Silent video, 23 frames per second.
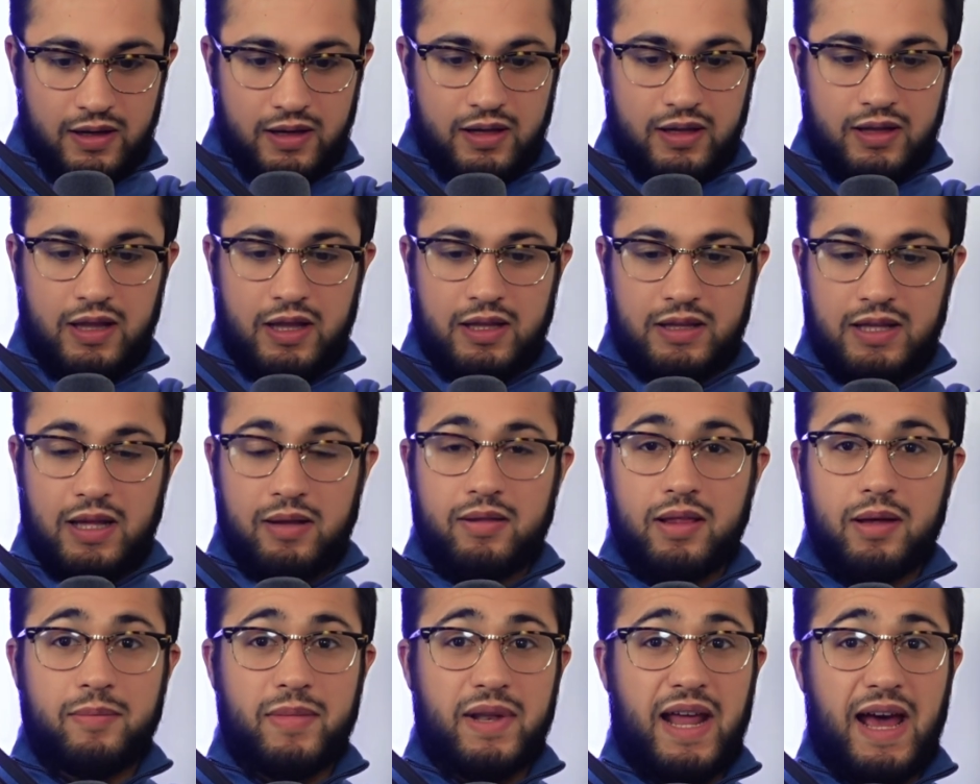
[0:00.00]
They did
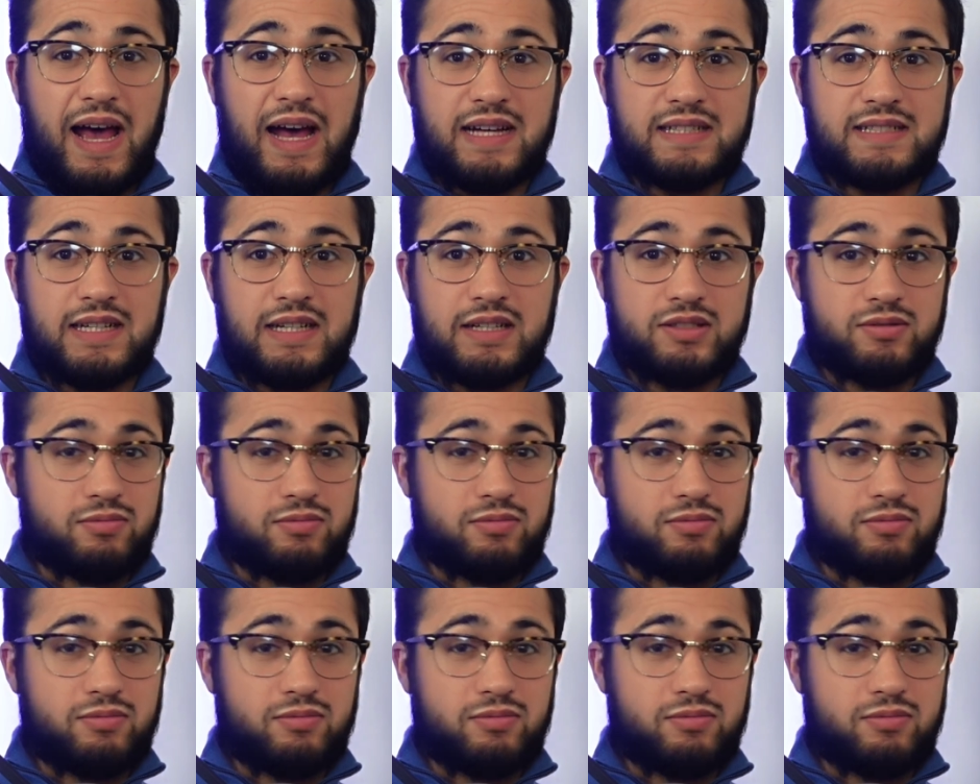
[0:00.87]
them in acid as